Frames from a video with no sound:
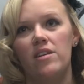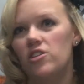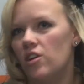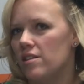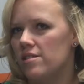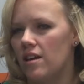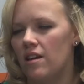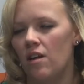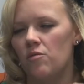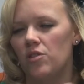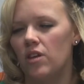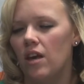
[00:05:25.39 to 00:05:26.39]
any chance I
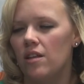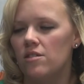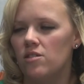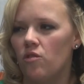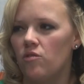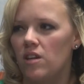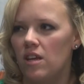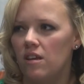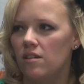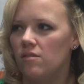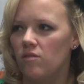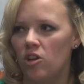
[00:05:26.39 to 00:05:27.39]
get when the kids don't
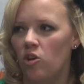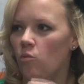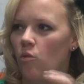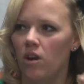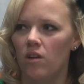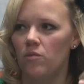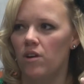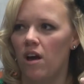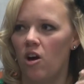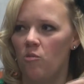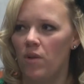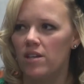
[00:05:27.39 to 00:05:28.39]
need, one-on-one
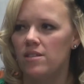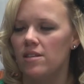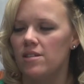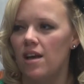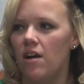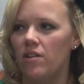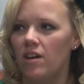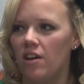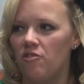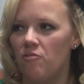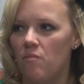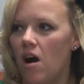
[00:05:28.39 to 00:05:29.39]
help, I sit down and
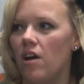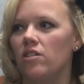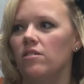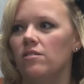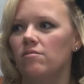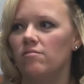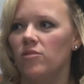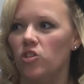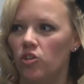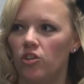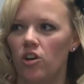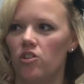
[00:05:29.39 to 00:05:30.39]
kind of model
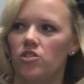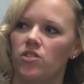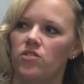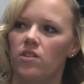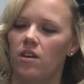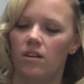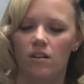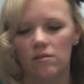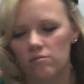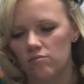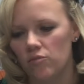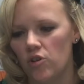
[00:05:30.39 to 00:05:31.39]
good artistic
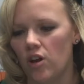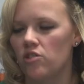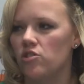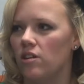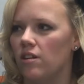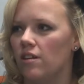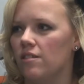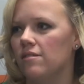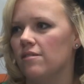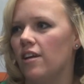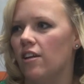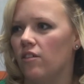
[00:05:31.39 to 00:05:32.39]
production
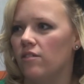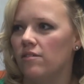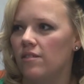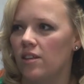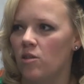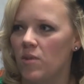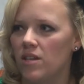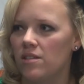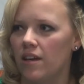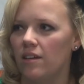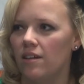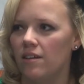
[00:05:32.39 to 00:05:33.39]
and, get them
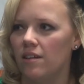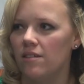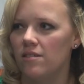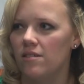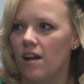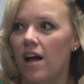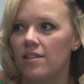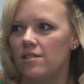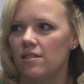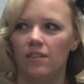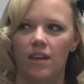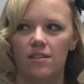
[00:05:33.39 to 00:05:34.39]
excited and
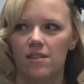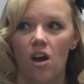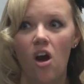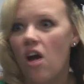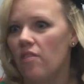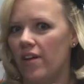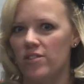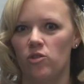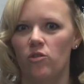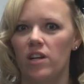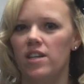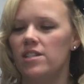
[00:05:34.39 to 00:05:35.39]
constantly say, that's
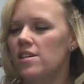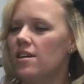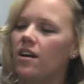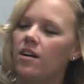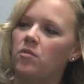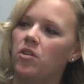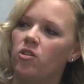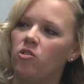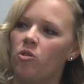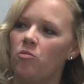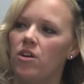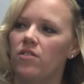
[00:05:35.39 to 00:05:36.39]
a great idea, I'm going to
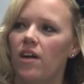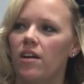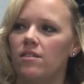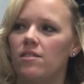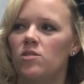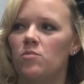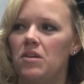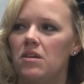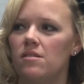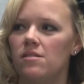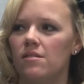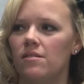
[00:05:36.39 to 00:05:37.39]
incorporate that in this
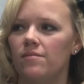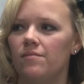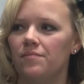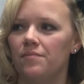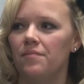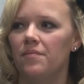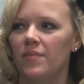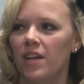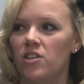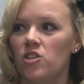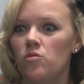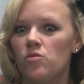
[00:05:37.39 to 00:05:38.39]
piece and
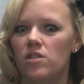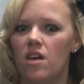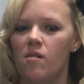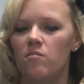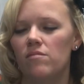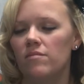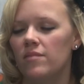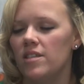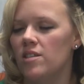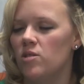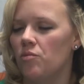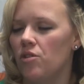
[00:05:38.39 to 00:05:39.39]
use them as